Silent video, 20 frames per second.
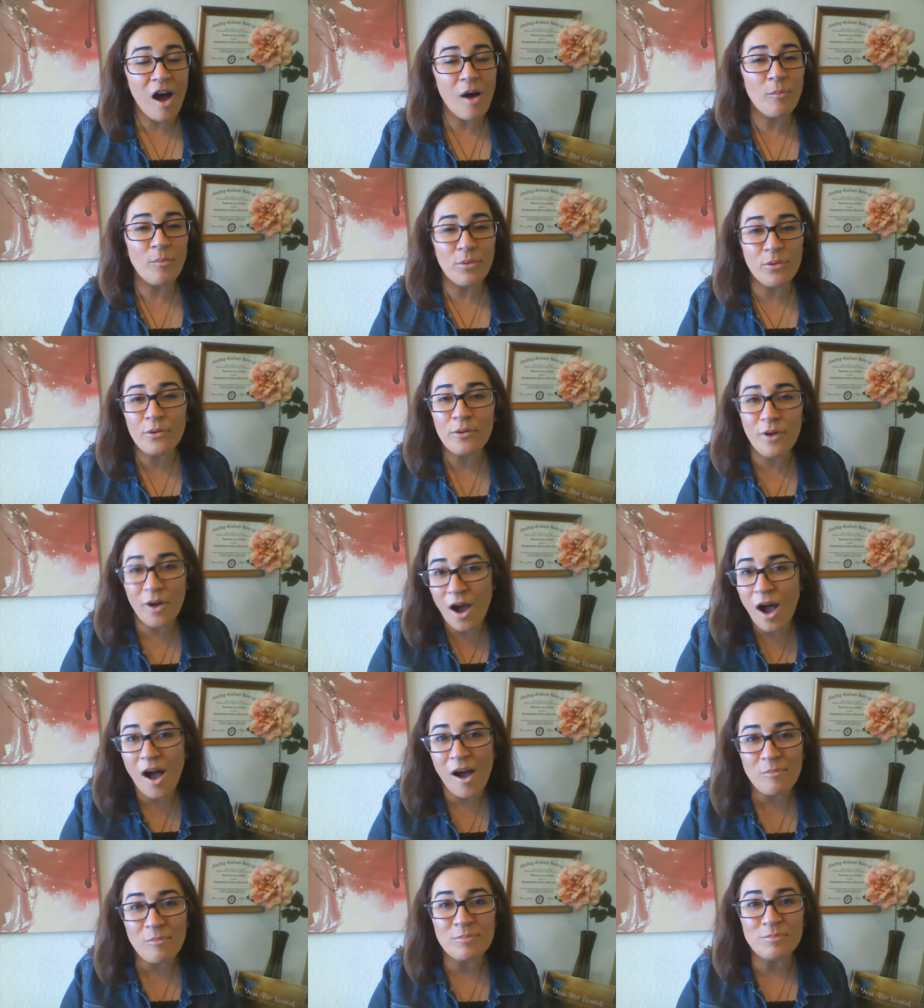pr
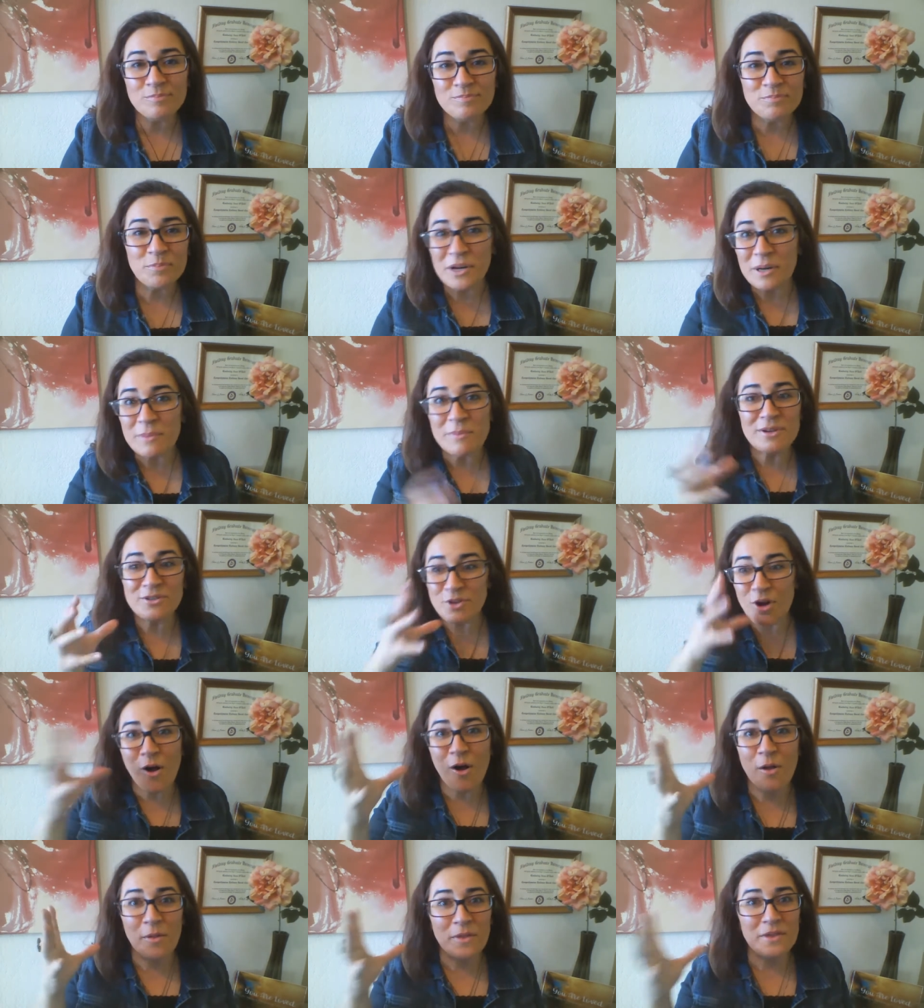pretty much
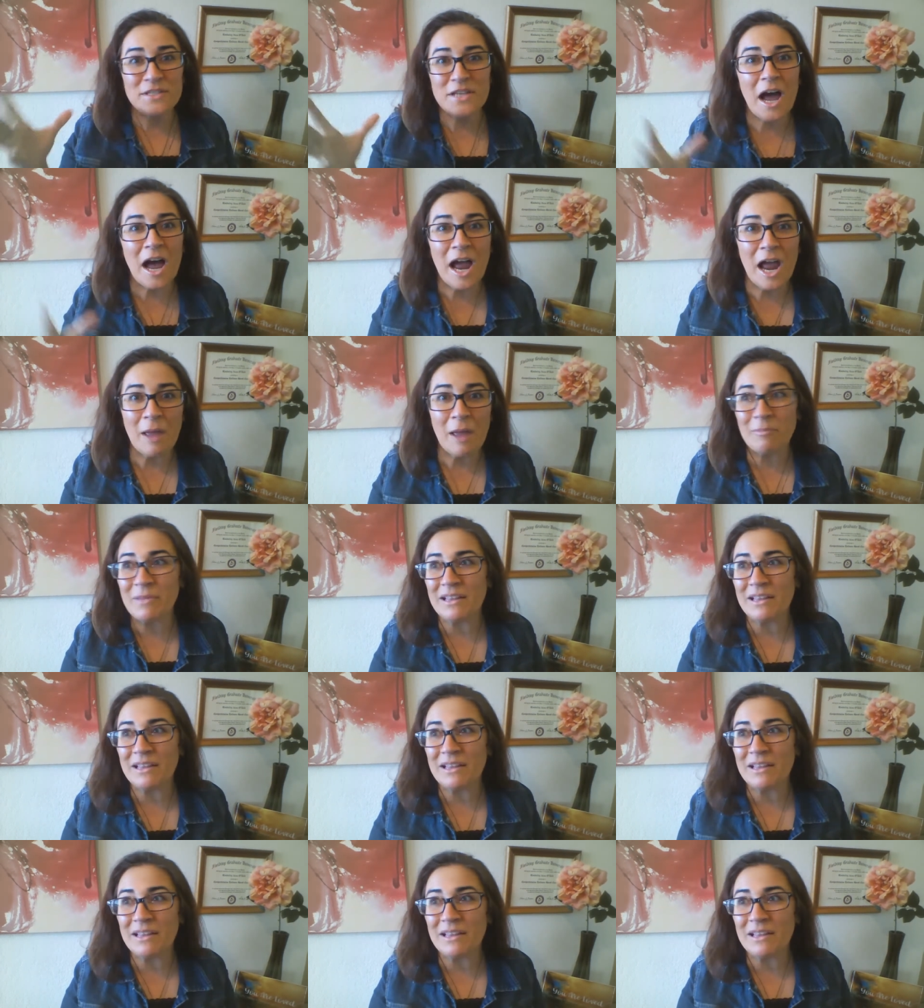all the time,